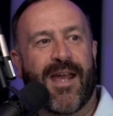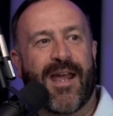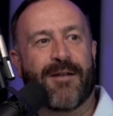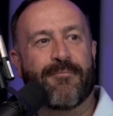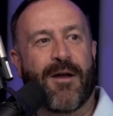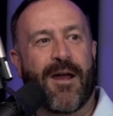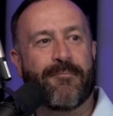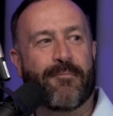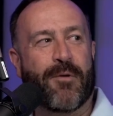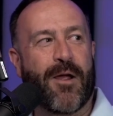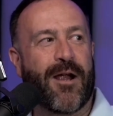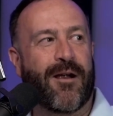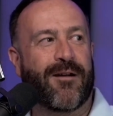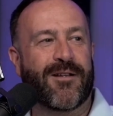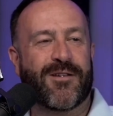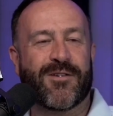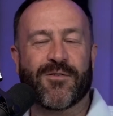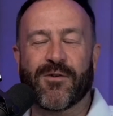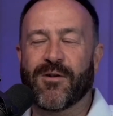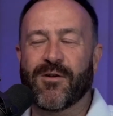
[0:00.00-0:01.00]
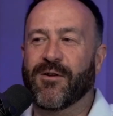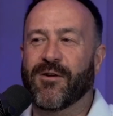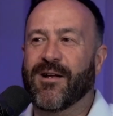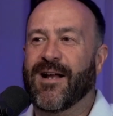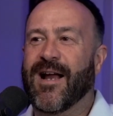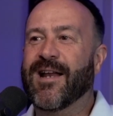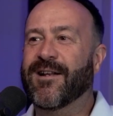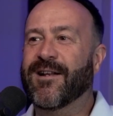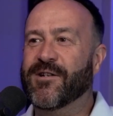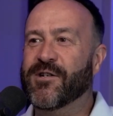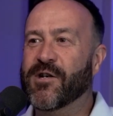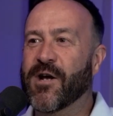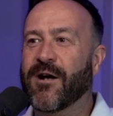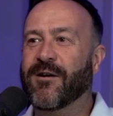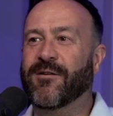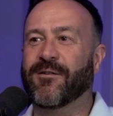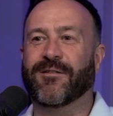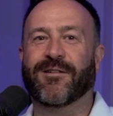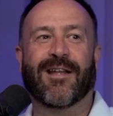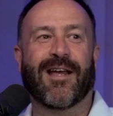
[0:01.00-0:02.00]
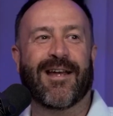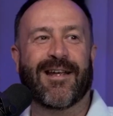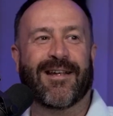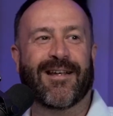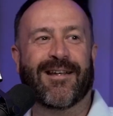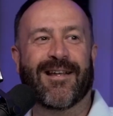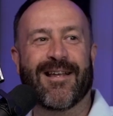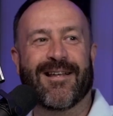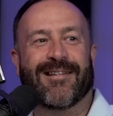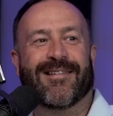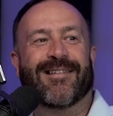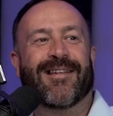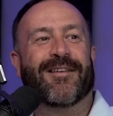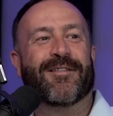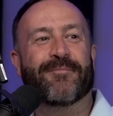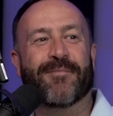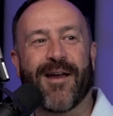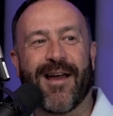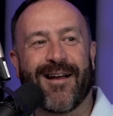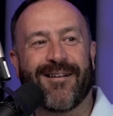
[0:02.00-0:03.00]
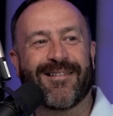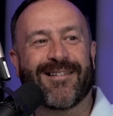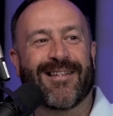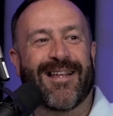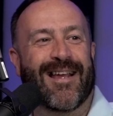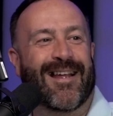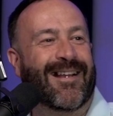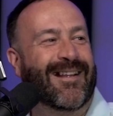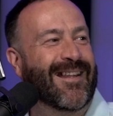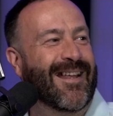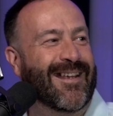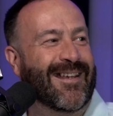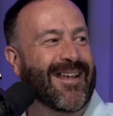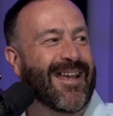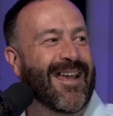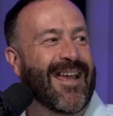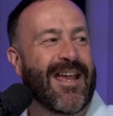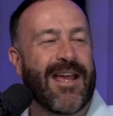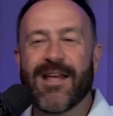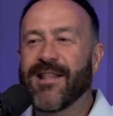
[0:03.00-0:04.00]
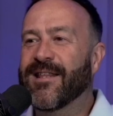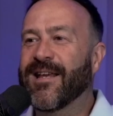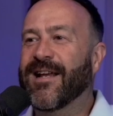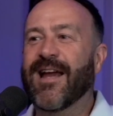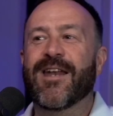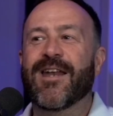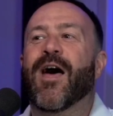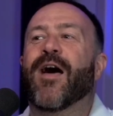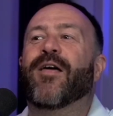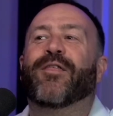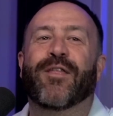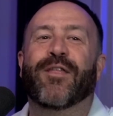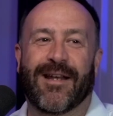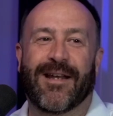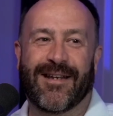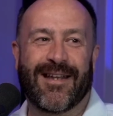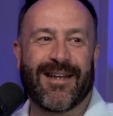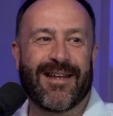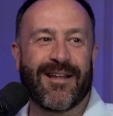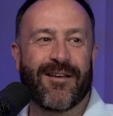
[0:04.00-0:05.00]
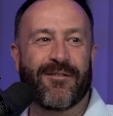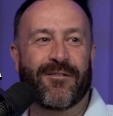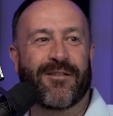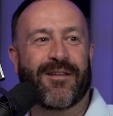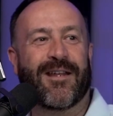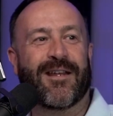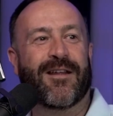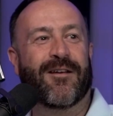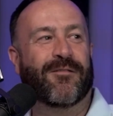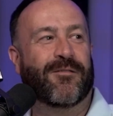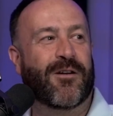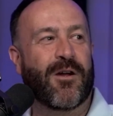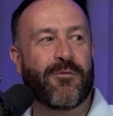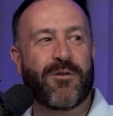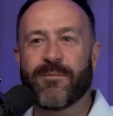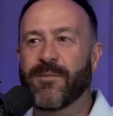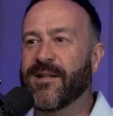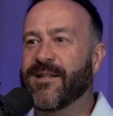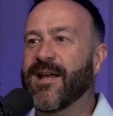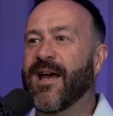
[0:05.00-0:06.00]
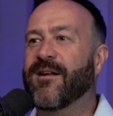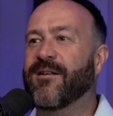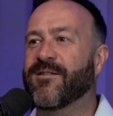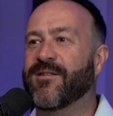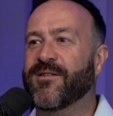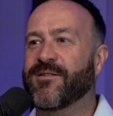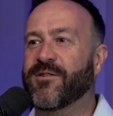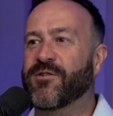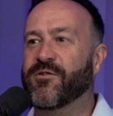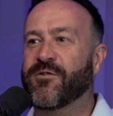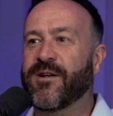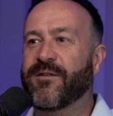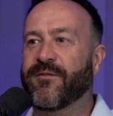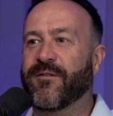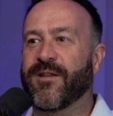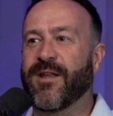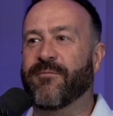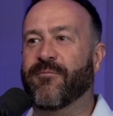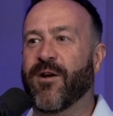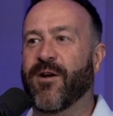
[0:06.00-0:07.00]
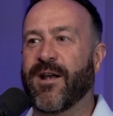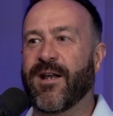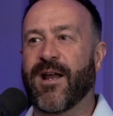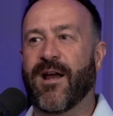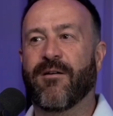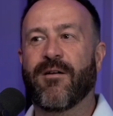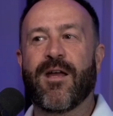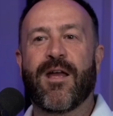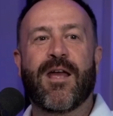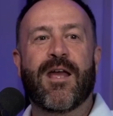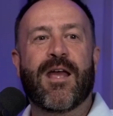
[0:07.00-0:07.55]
And my parents kind of chuckled, sell them a house? They got nothing, going to McDonald's is a treat for them right now.